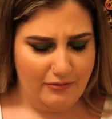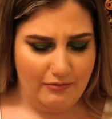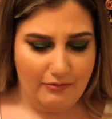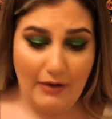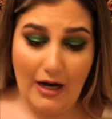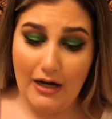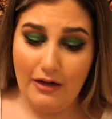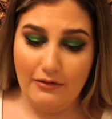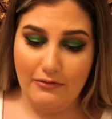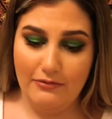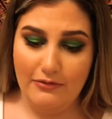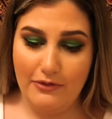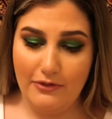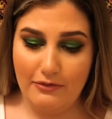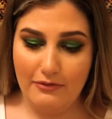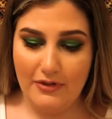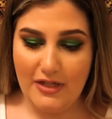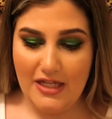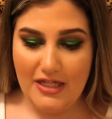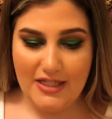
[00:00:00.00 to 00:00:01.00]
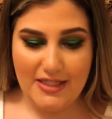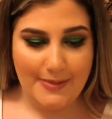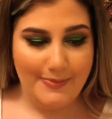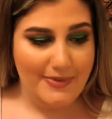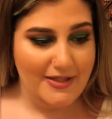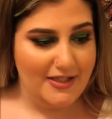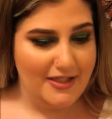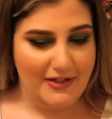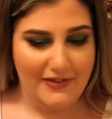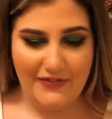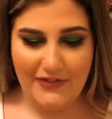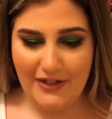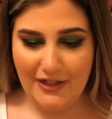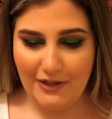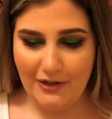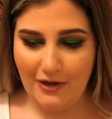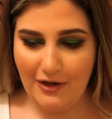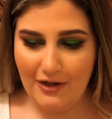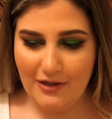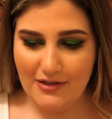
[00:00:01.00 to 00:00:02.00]
Wow, 3
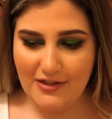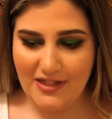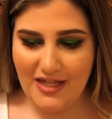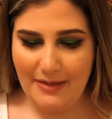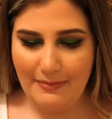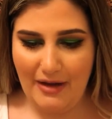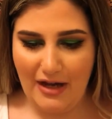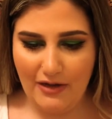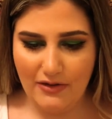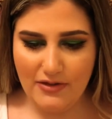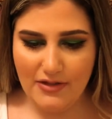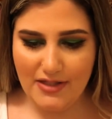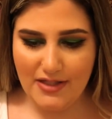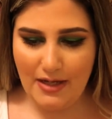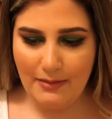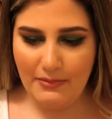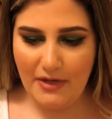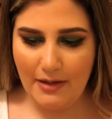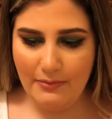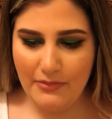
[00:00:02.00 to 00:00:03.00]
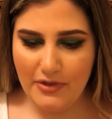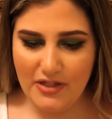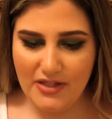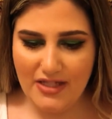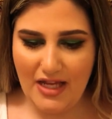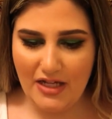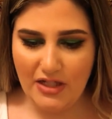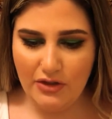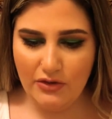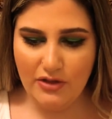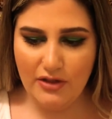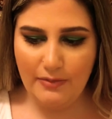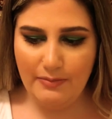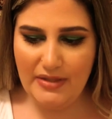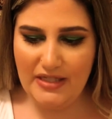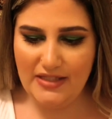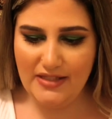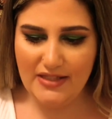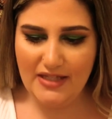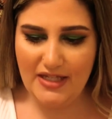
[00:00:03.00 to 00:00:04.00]
specific cards came out. Some numbers that you could
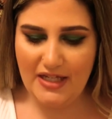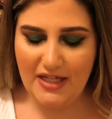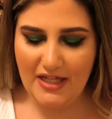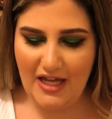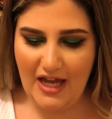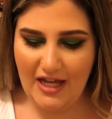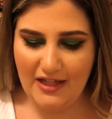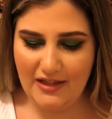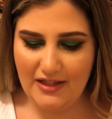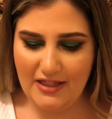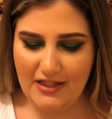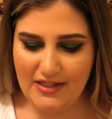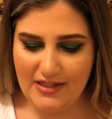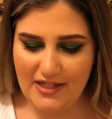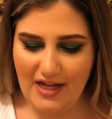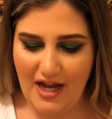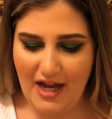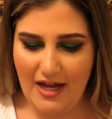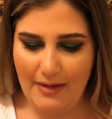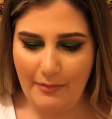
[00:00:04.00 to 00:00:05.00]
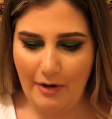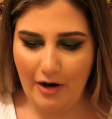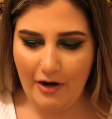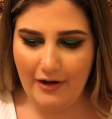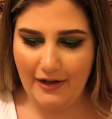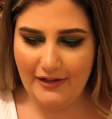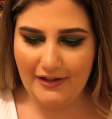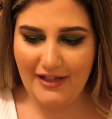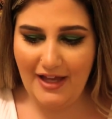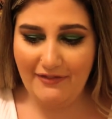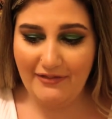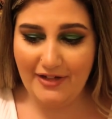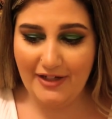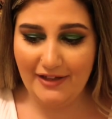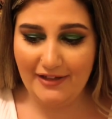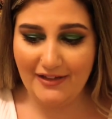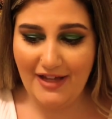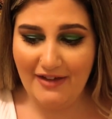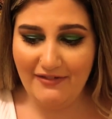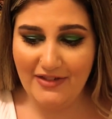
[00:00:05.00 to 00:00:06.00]
be seeing at this time are
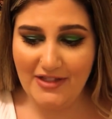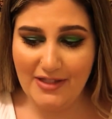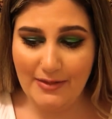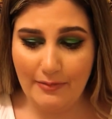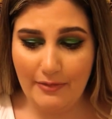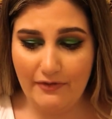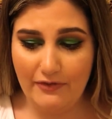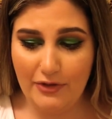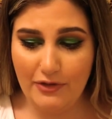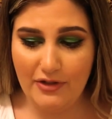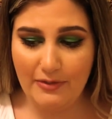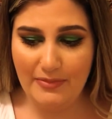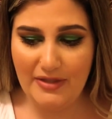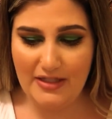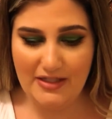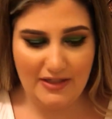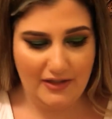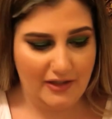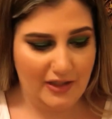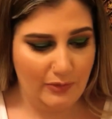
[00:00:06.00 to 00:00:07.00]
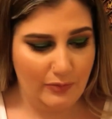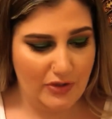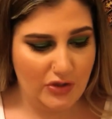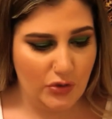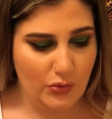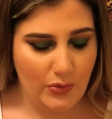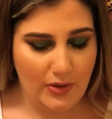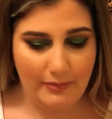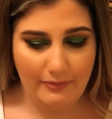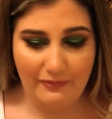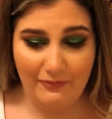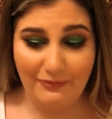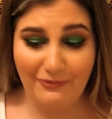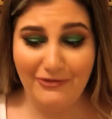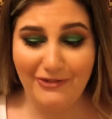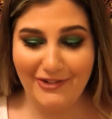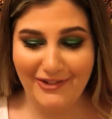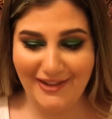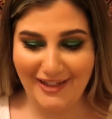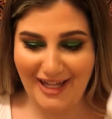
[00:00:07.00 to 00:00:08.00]
1111. Some of you could be dealing with twin
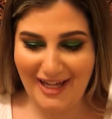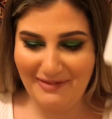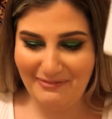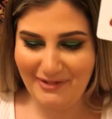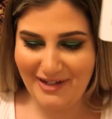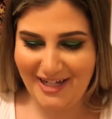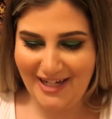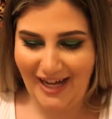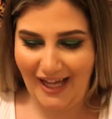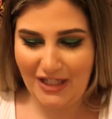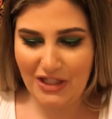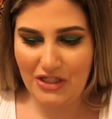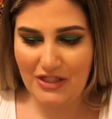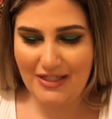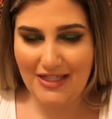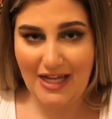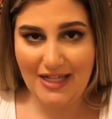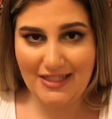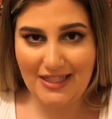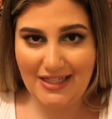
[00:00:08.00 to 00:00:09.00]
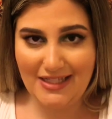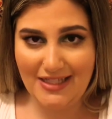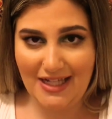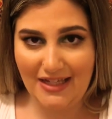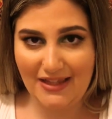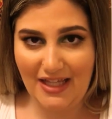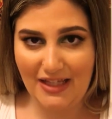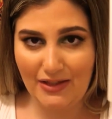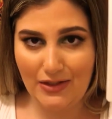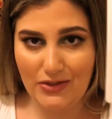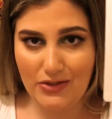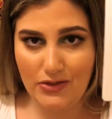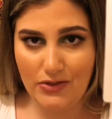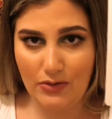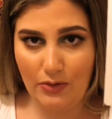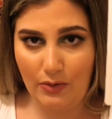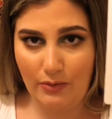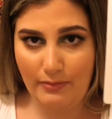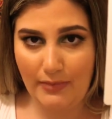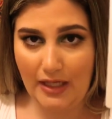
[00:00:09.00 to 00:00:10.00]
flame connections. As I said, that the
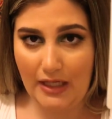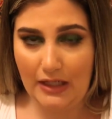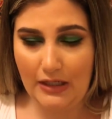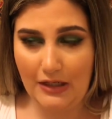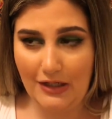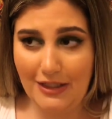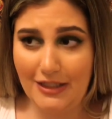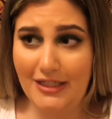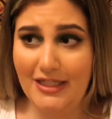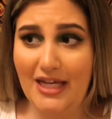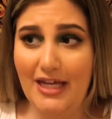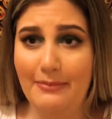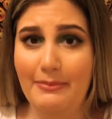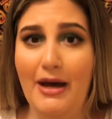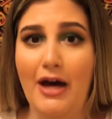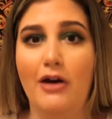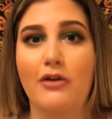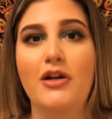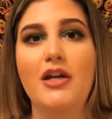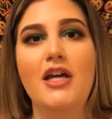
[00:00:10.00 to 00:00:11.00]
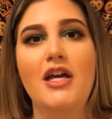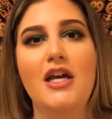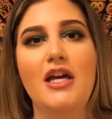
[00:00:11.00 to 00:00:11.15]
soulmate card came out.